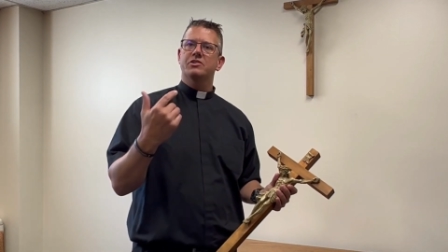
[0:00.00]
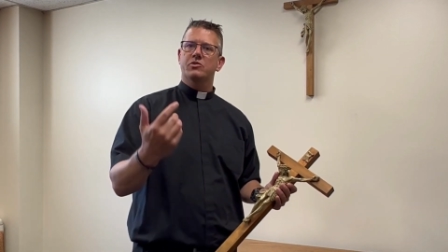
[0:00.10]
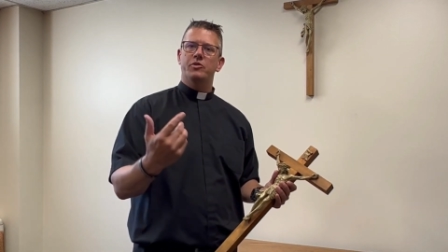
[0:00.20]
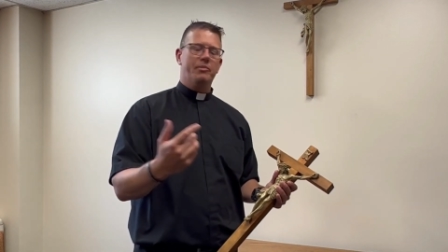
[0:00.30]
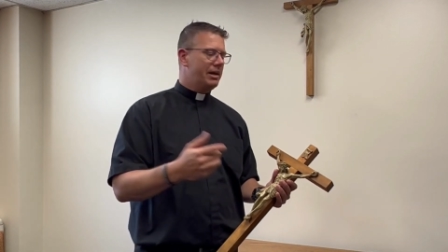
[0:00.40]

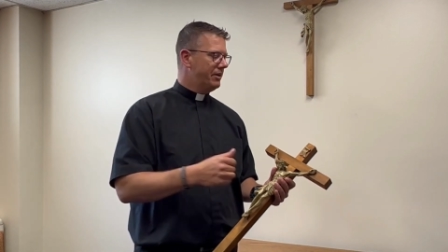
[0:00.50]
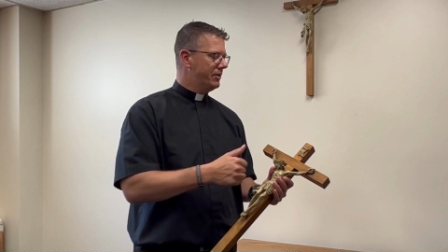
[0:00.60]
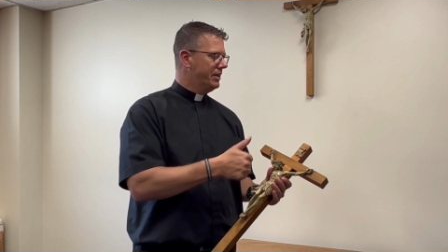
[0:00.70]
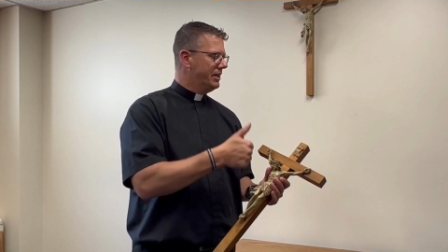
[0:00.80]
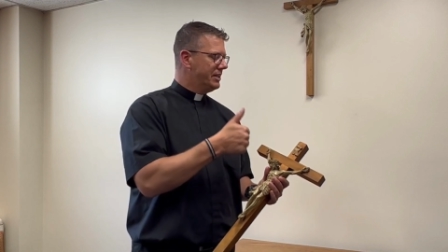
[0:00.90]
Just a reminder
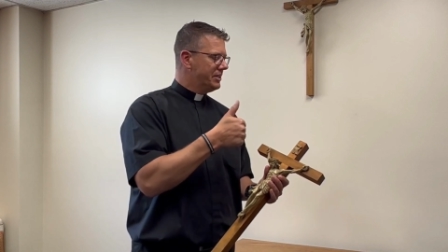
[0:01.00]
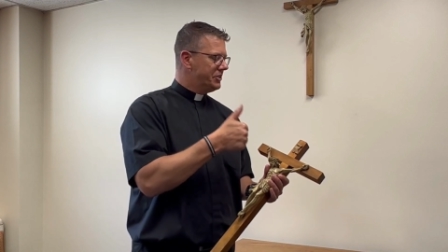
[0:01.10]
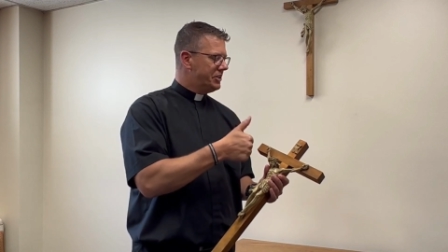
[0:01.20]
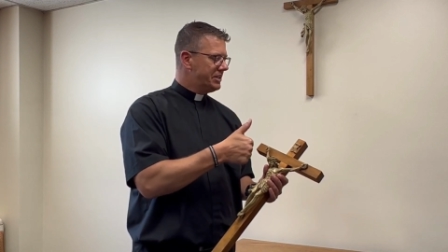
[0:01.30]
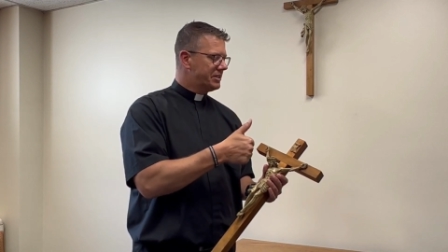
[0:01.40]

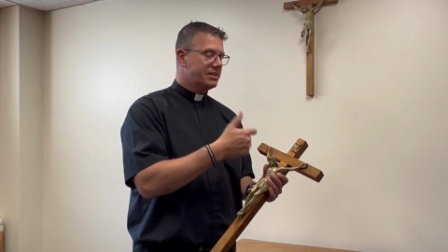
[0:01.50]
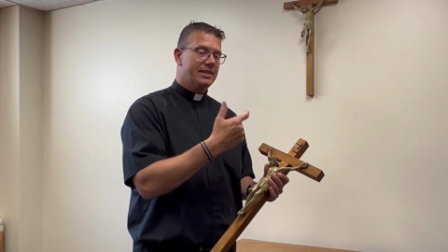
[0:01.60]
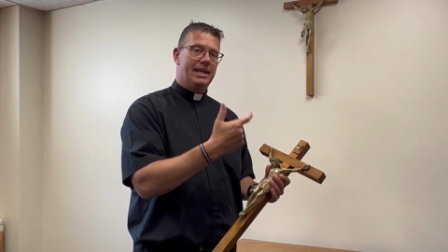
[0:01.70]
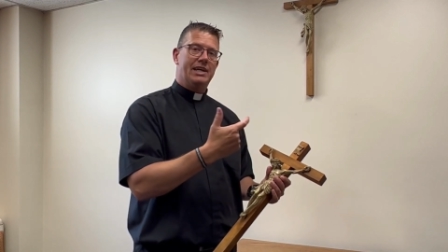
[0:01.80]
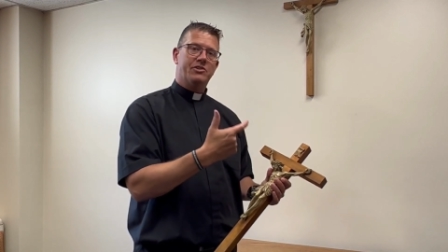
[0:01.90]
Jesus the
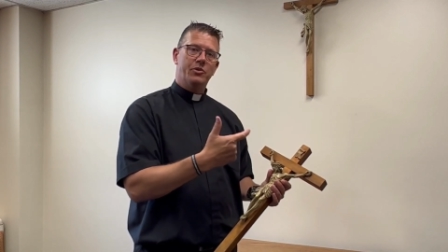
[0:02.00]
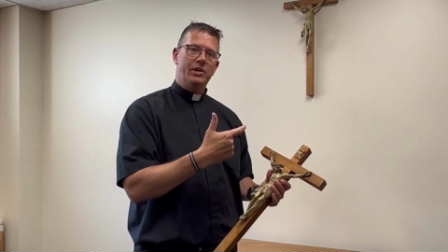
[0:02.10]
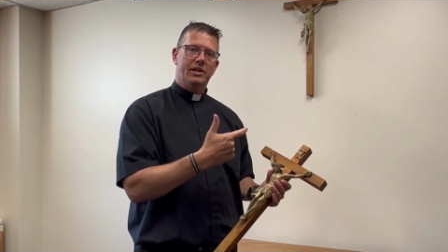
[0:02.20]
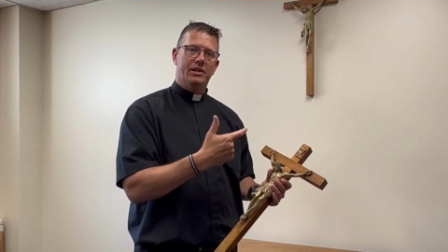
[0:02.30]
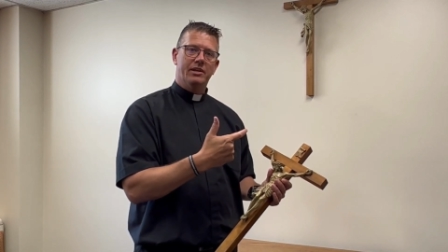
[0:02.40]

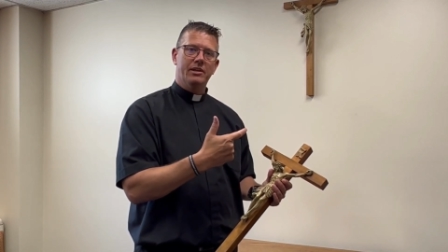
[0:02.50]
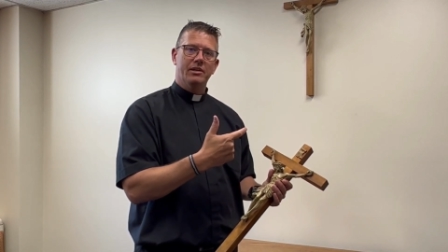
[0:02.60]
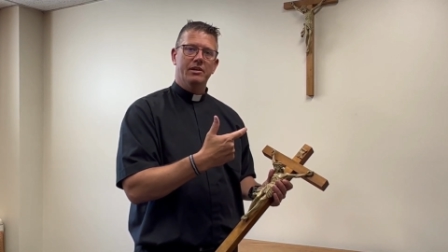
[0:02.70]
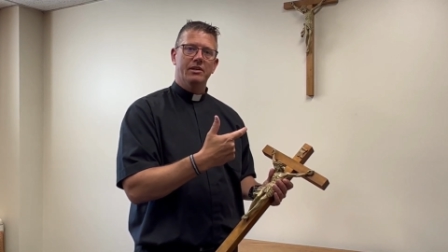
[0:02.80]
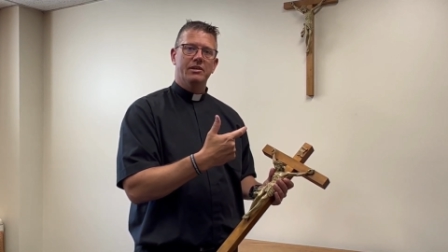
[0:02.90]
Nazarene,
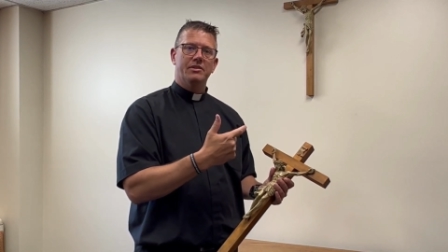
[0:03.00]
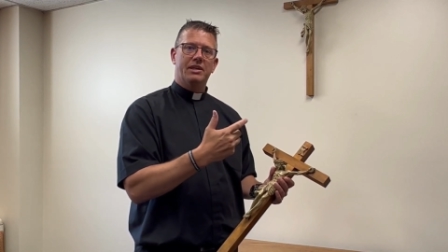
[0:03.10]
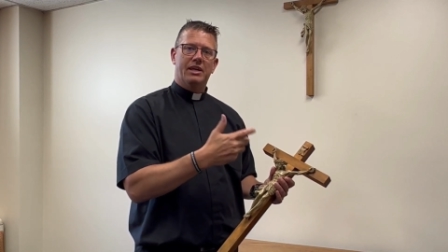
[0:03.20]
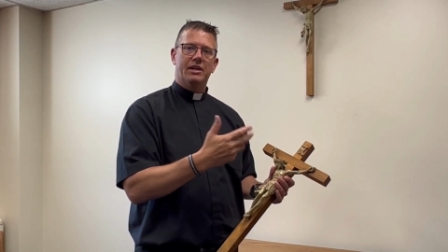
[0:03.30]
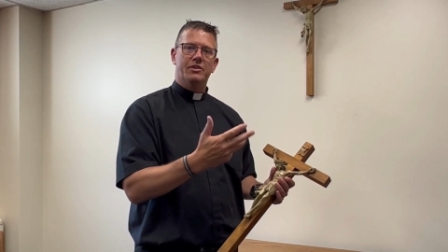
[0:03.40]
the
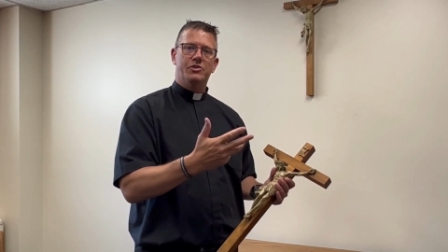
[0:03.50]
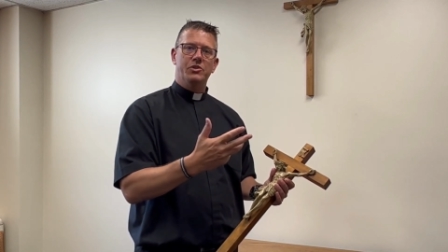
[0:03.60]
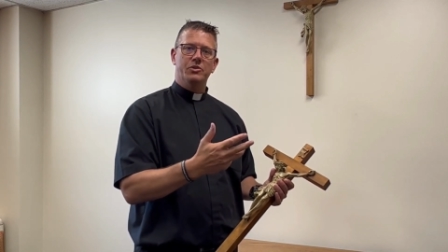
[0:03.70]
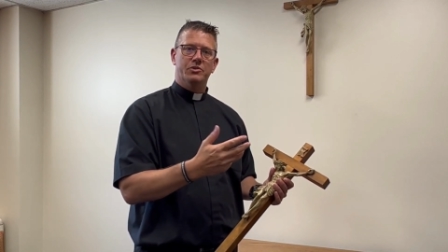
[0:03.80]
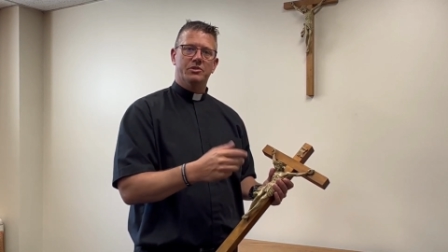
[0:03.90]
King of the
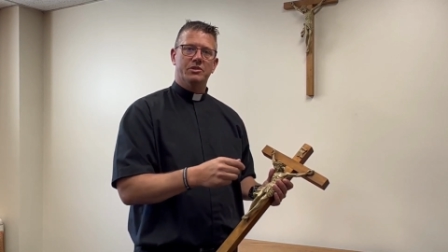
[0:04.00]
Jews.